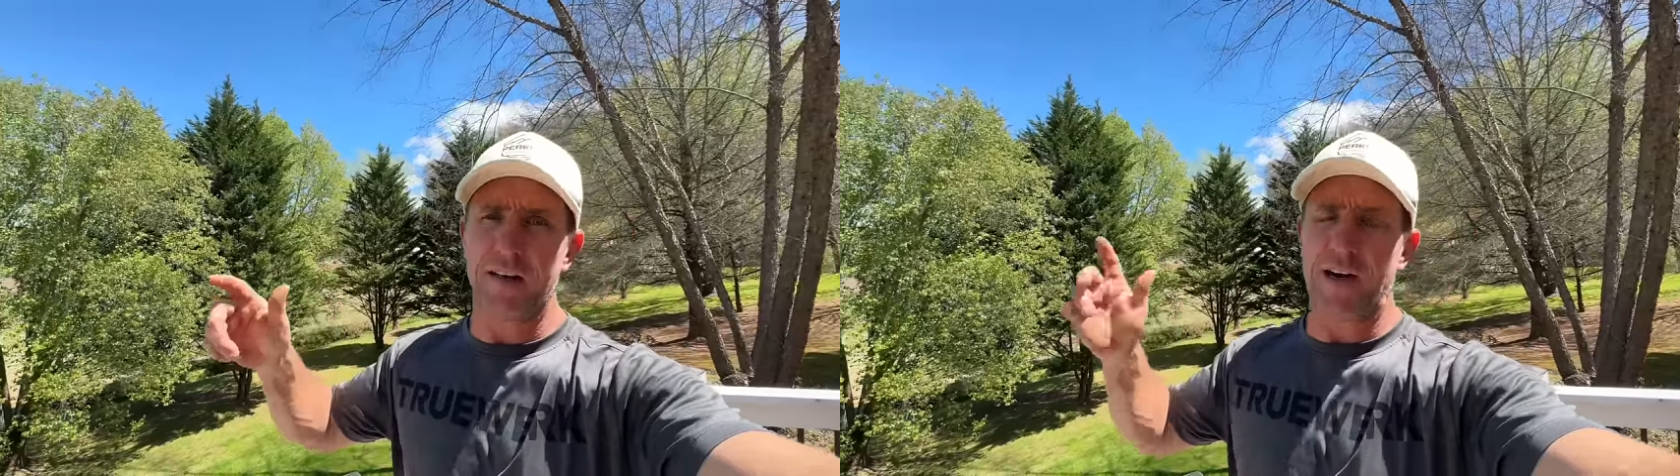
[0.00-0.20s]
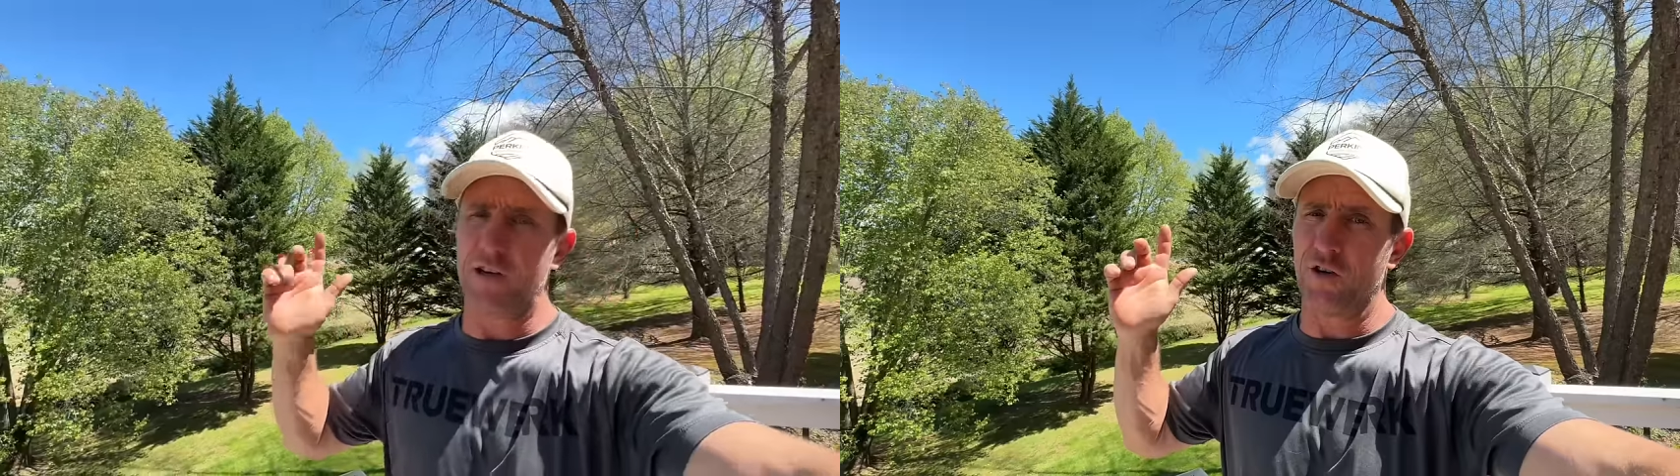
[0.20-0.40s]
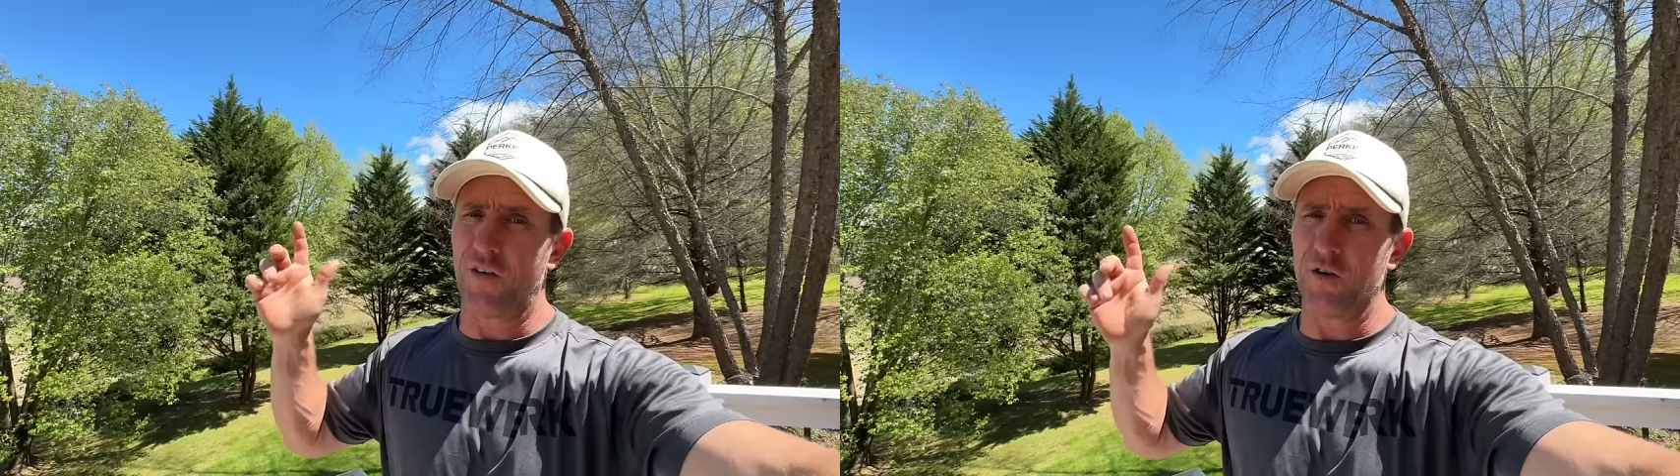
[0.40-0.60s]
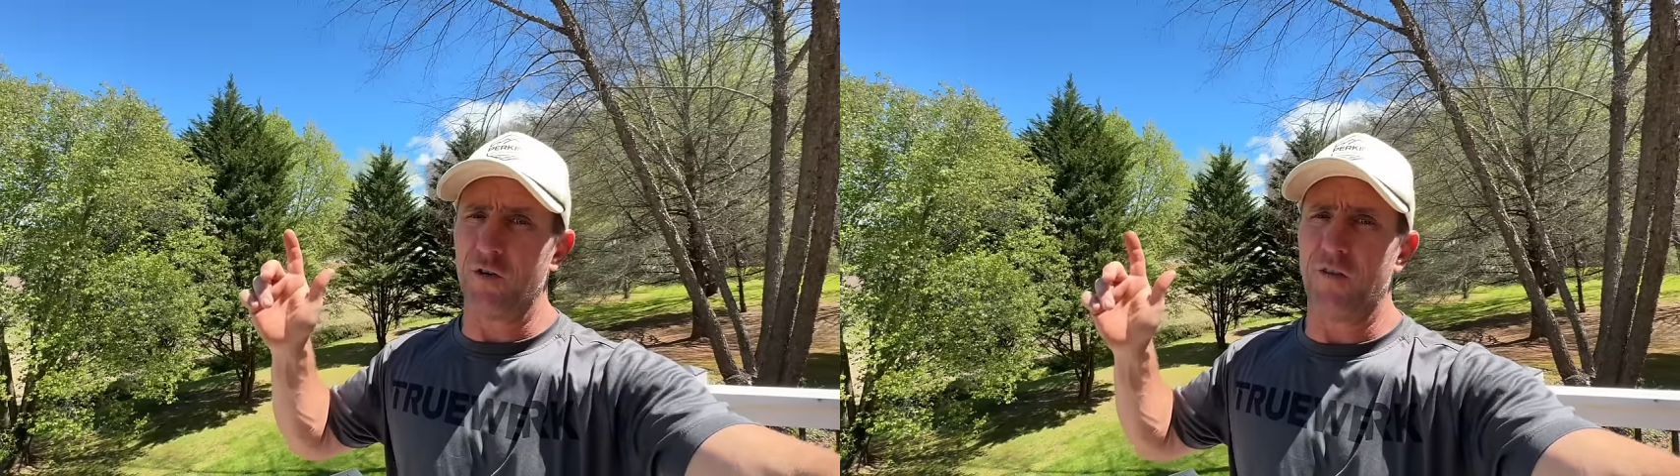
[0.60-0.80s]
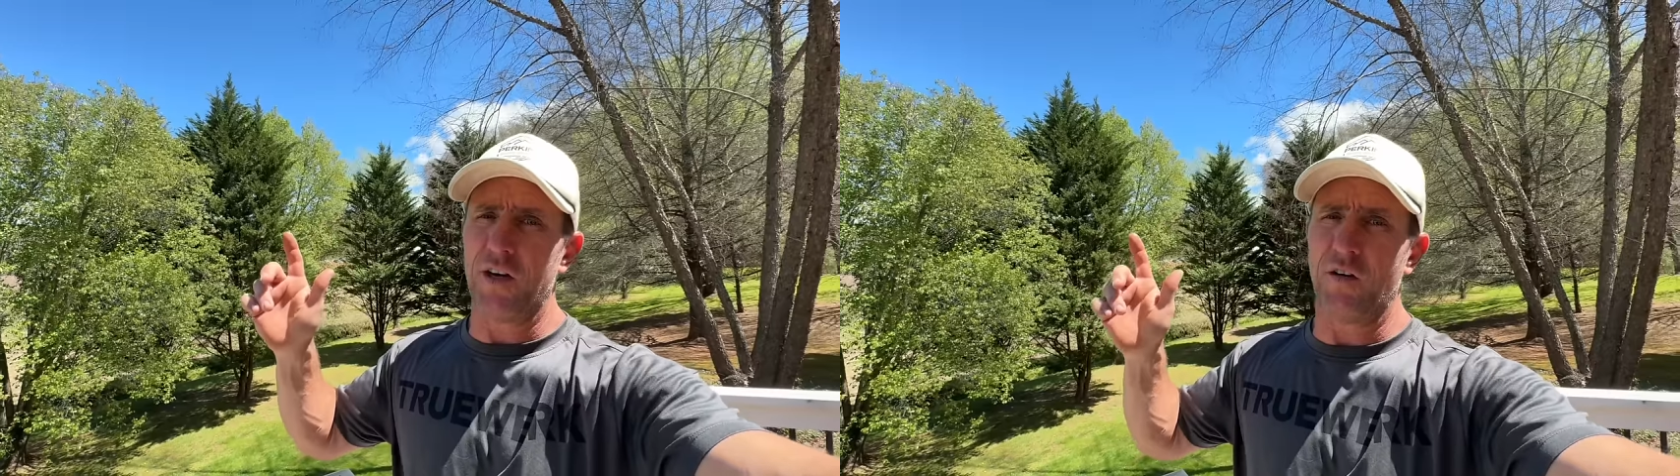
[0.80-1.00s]
Not sure if I'll do
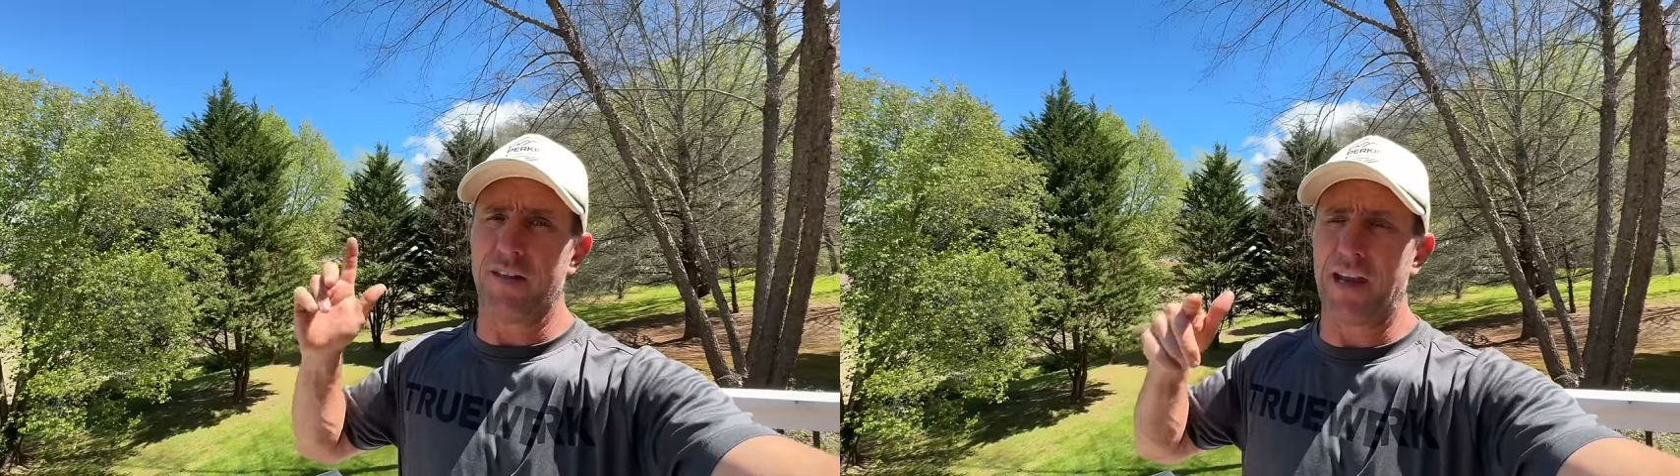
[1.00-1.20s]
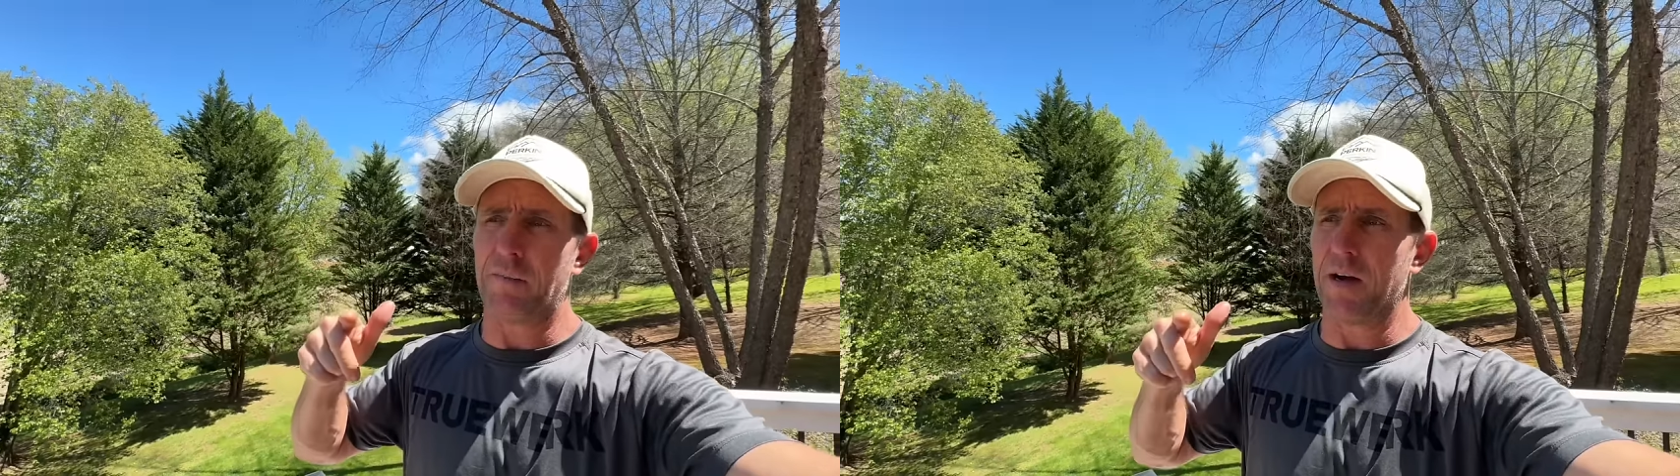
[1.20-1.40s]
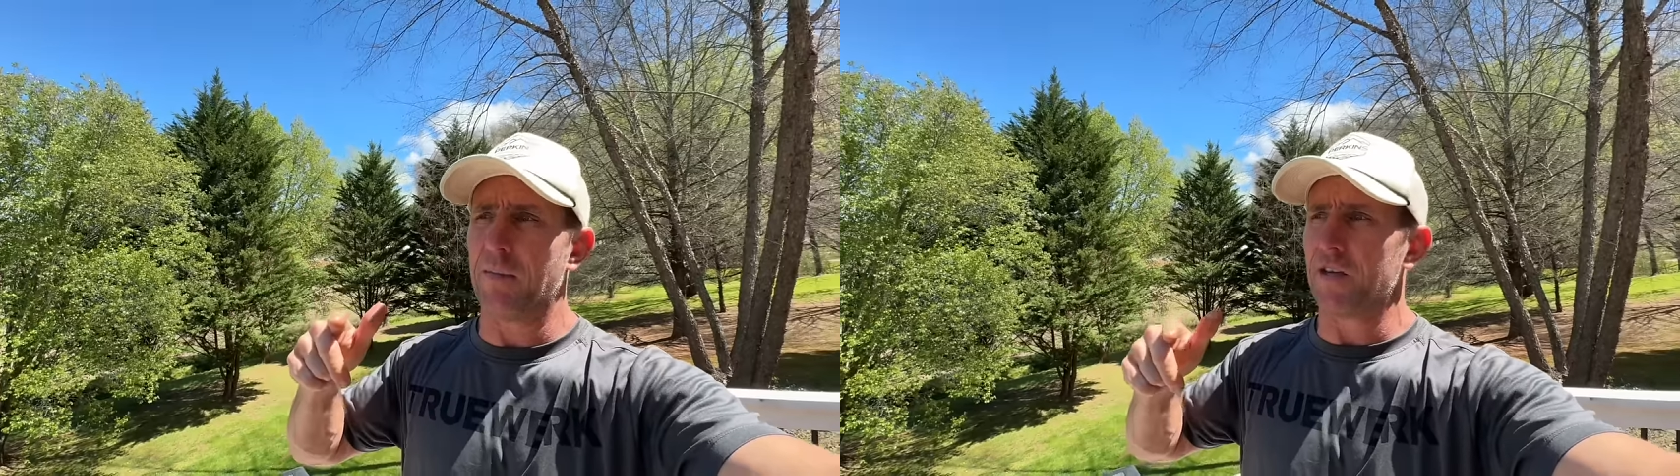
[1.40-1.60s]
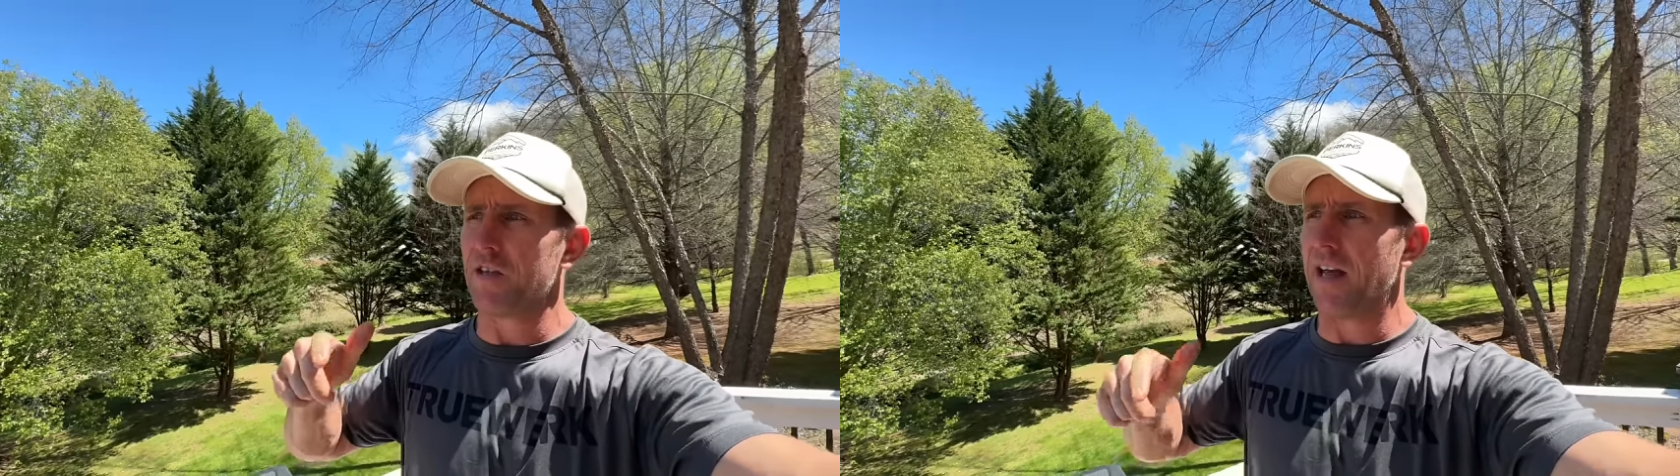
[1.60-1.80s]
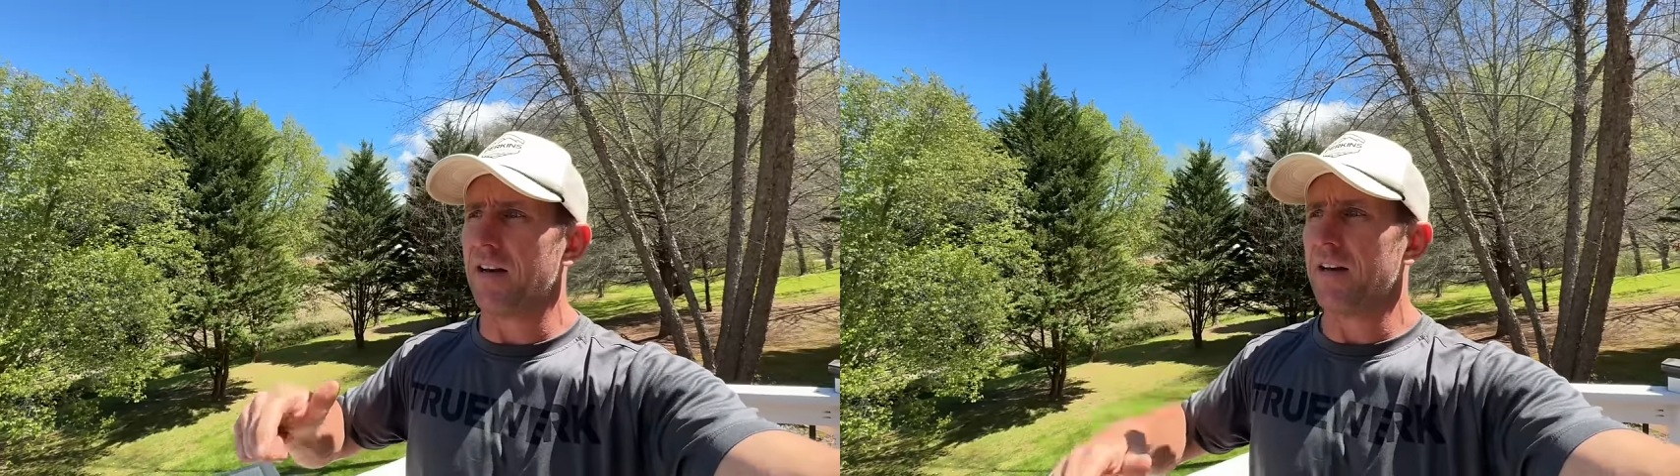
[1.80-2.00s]
a video. I think I might have
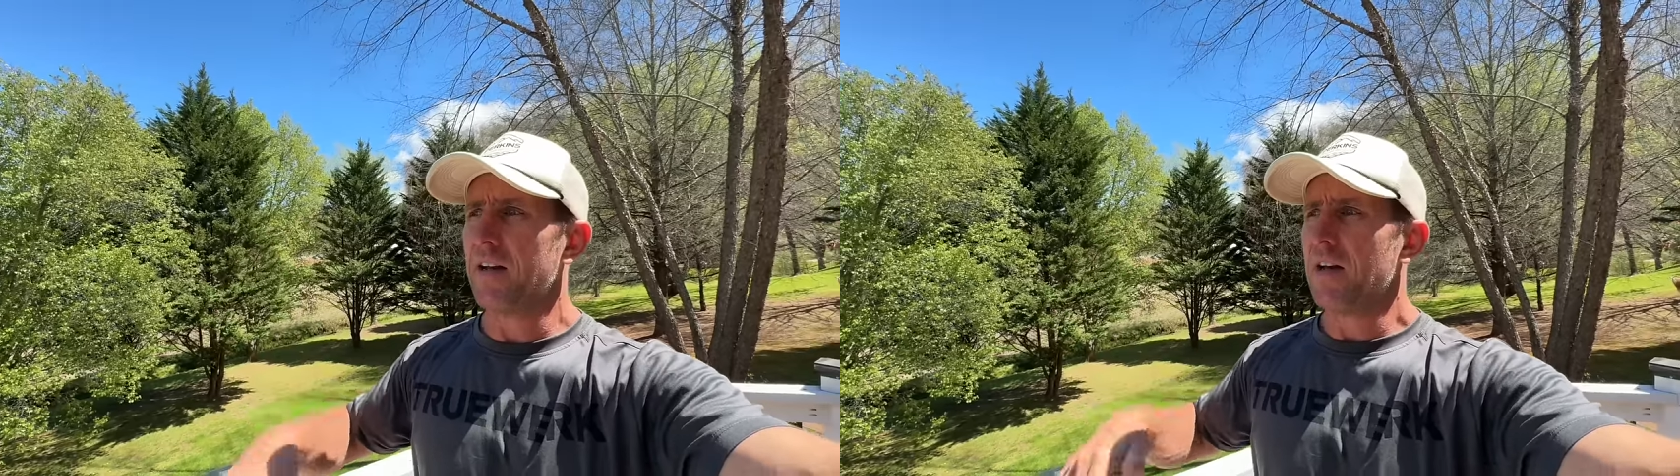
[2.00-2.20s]
mentioned that.